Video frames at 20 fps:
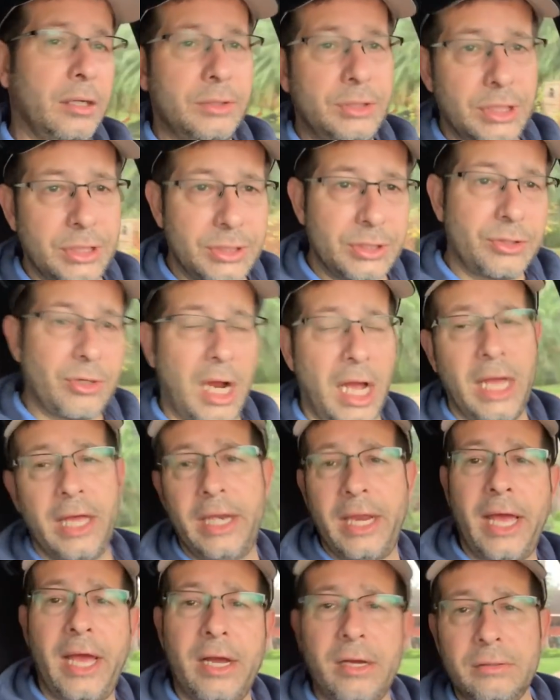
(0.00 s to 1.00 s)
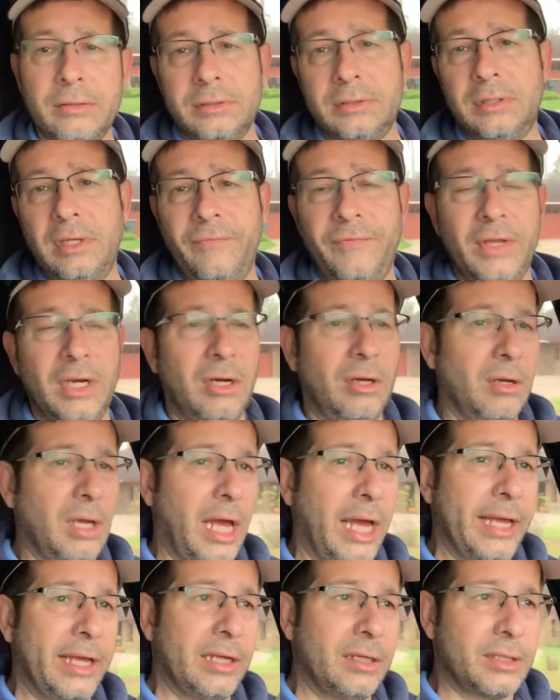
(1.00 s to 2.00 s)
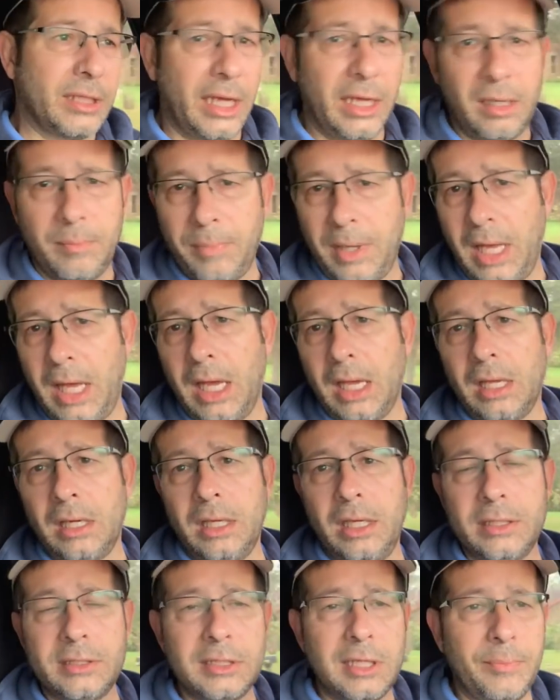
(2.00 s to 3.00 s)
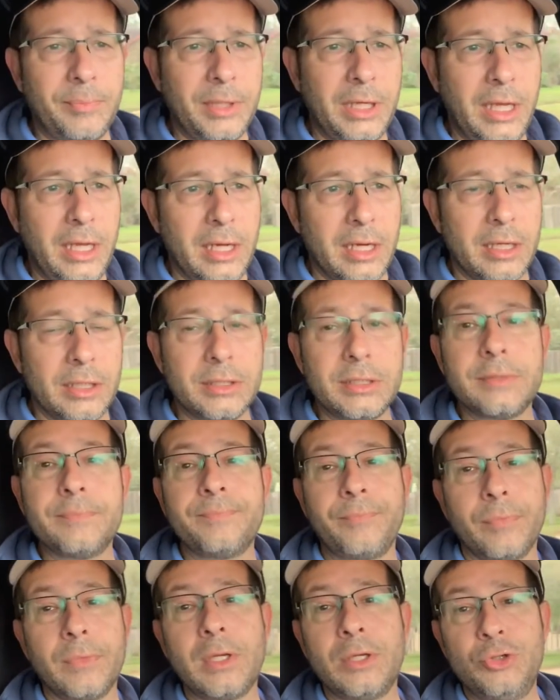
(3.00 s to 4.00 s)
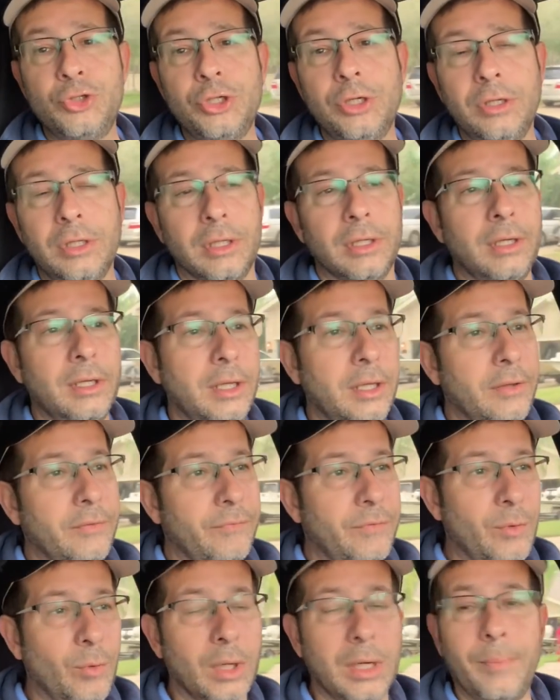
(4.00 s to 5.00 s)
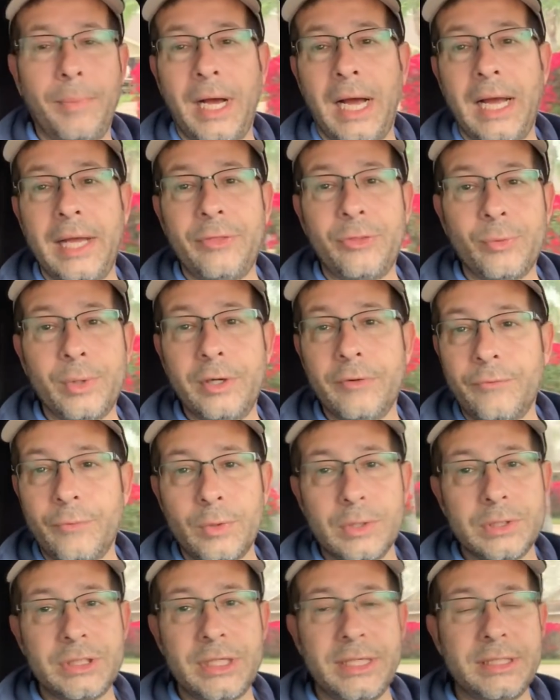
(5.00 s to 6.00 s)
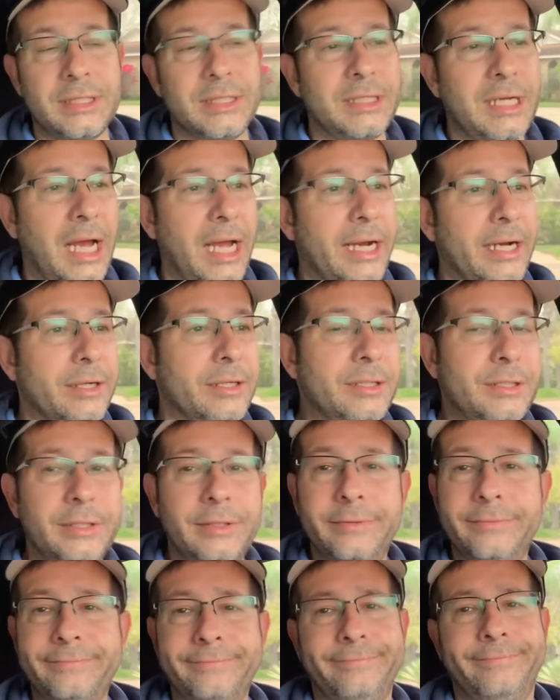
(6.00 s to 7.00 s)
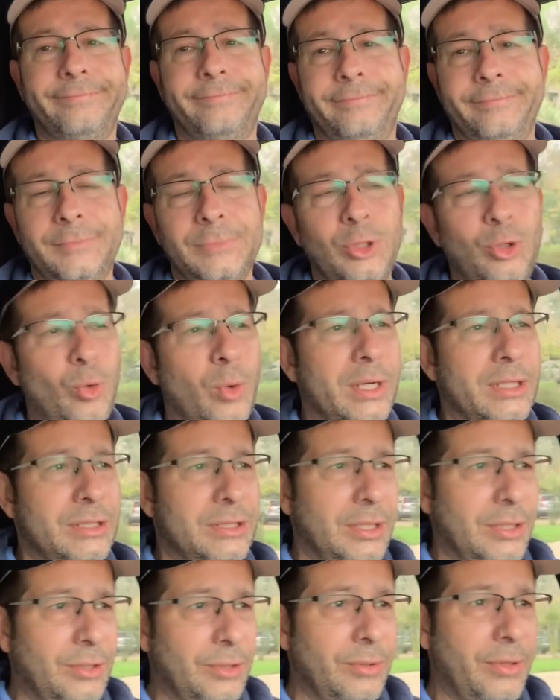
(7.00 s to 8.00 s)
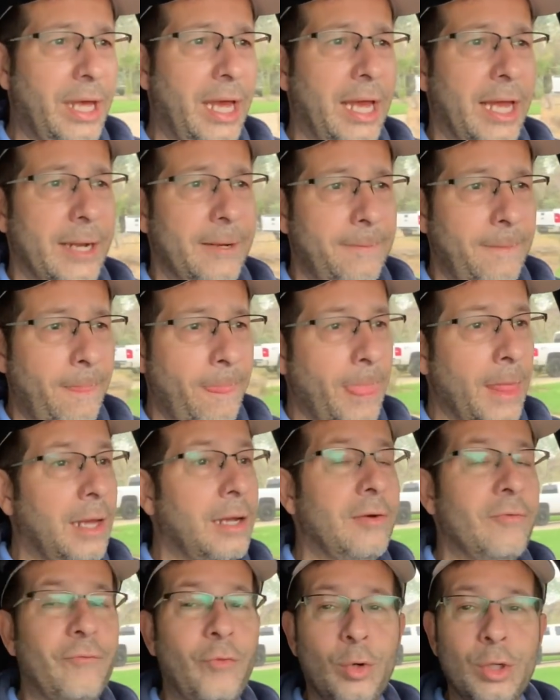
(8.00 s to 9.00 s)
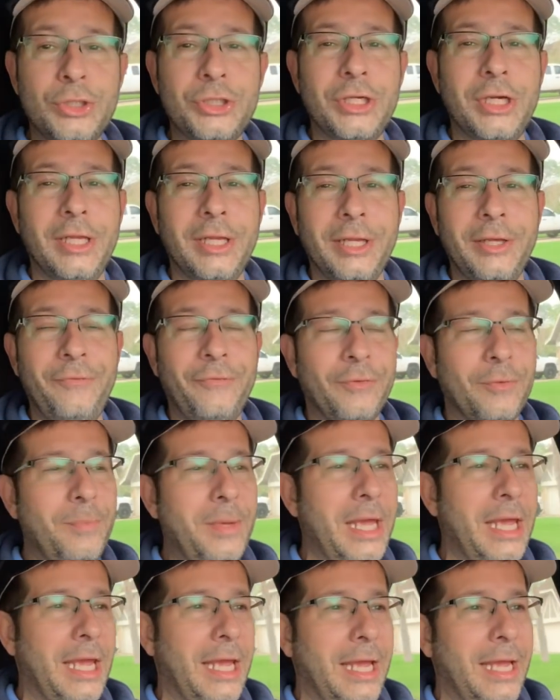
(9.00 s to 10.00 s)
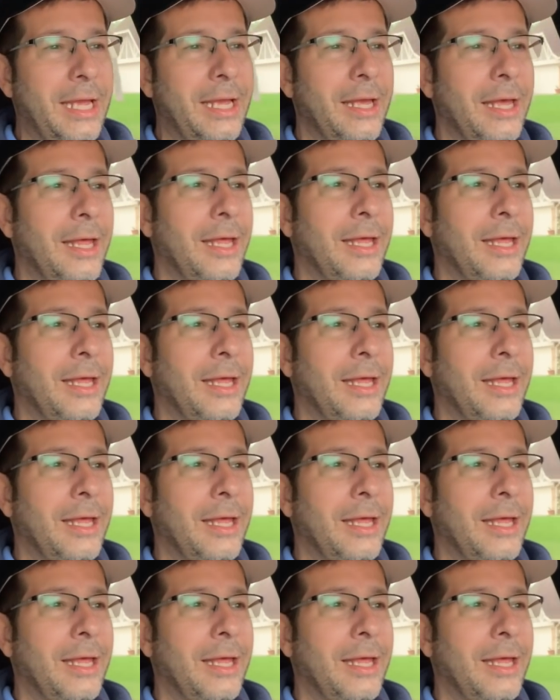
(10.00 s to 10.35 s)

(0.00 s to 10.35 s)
just try it out, and if you don't like it, take it back and get something else. Sure, if you want to buy 3 or 4 sets of tires, who wants to do that? Fortunately for me,